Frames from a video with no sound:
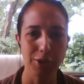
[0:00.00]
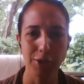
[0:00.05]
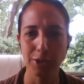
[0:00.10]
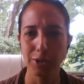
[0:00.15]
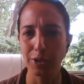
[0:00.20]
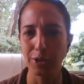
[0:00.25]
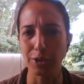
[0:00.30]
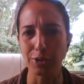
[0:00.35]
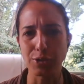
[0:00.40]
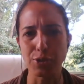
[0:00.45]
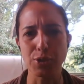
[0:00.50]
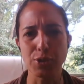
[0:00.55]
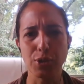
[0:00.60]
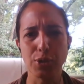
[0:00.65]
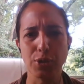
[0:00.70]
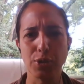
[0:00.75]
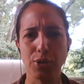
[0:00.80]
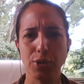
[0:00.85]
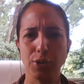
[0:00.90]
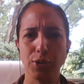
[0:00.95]

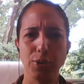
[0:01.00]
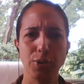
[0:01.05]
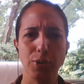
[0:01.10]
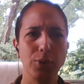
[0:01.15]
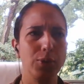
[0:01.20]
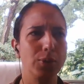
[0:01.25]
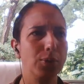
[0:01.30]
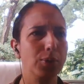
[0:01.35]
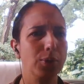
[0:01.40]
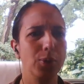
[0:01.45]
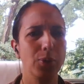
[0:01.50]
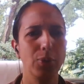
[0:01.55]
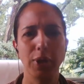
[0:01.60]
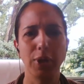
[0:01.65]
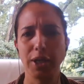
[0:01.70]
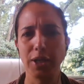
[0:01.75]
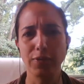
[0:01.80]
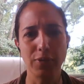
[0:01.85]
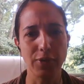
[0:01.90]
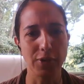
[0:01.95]
concern or
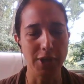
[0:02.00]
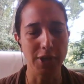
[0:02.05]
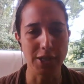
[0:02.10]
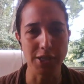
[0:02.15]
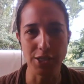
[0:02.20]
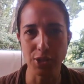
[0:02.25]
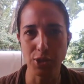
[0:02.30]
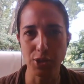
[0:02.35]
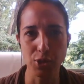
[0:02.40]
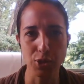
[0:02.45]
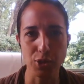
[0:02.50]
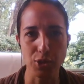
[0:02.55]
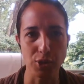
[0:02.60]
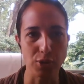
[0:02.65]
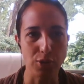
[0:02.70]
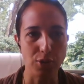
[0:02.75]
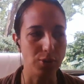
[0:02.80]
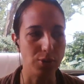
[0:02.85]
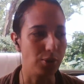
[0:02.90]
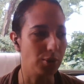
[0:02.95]
whatever it is to
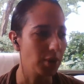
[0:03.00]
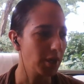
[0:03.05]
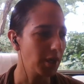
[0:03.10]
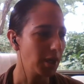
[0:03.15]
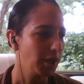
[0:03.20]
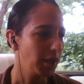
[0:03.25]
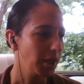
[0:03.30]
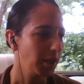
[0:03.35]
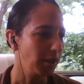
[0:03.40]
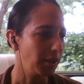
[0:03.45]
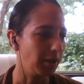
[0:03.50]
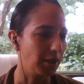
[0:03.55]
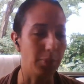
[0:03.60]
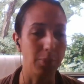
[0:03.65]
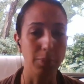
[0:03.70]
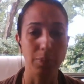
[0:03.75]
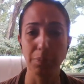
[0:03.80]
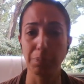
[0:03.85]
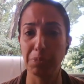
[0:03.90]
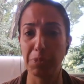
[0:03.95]
you,
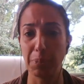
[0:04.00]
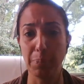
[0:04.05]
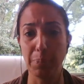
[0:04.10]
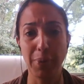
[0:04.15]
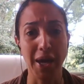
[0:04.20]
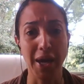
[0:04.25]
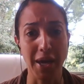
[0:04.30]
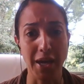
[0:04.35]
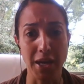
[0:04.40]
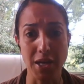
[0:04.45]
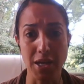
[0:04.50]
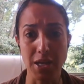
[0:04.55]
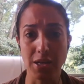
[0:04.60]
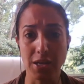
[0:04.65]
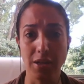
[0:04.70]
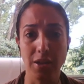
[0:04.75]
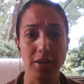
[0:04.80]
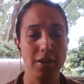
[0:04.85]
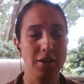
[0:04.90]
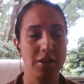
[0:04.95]
the
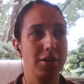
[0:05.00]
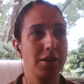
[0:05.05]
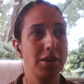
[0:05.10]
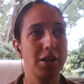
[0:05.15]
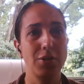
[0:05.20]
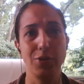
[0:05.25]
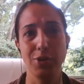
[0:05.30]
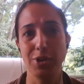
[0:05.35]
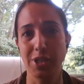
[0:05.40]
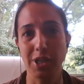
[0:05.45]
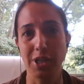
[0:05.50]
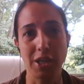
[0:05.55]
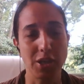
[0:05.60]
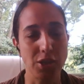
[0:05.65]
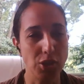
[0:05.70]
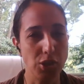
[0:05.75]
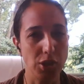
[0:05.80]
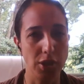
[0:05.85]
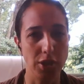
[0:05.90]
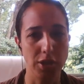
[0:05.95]
pain, the
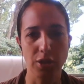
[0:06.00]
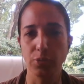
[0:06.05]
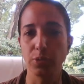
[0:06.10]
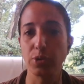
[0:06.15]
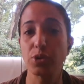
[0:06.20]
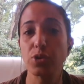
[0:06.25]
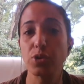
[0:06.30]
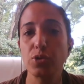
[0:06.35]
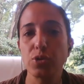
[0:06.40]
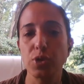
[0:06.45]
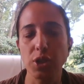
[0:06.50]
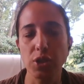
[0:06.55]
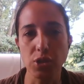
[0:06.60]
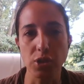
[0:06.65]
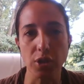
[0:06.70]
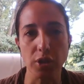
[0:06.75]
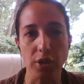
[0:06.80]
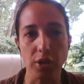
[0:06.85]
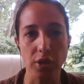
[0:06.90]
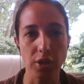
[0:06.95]
irritation, the
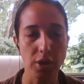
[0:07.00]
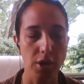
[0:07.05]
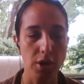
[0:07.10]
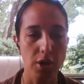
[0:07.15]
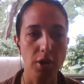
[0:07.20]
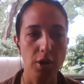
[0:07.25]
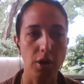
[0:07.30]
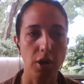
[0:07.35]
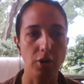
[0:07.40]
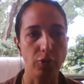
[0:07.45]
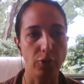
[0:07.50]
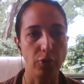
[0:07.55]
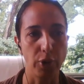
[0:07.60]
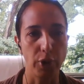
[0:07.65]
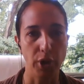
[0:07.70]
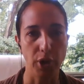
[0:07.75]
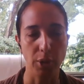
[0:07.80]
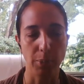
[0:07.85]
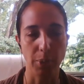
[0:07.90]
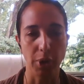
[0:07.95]
restriction of
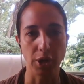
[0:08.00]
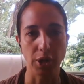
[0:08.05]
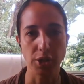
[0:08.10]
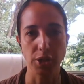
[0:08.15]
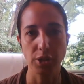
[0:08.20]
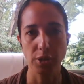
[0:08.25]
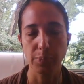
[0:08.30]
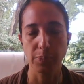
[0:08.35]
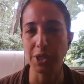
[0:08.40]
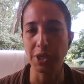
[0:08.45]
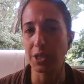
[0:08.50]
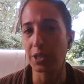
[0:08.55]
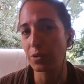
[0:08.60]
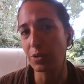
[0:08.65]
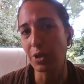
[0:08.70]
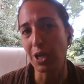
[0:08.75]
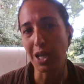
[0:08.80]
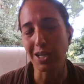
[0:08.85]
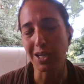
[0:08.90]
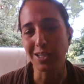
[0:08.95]
wearing a mask. But in
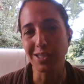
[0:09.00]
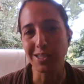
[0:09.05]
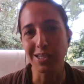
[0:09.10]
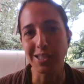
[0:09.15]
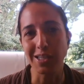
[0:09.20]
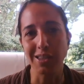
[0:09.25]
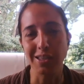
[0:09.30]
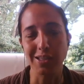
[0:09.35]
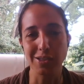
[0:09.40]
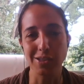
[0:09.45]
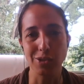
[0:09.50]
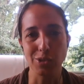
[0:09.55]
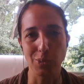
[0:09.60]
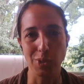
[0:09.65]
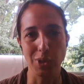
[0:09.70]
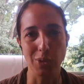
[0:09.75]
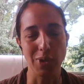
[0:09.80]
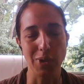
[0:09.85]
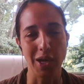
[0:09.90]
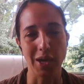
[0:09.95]
reality, this is
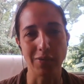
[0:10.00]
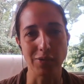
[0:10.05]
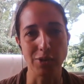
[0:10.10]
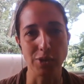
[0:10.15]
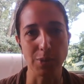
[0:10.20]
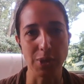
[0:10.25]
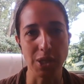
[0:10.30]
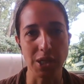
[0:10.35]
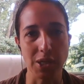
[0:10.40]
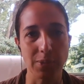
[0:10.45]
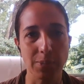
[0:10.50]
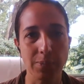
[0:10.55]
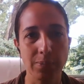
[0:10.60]
where we have to be.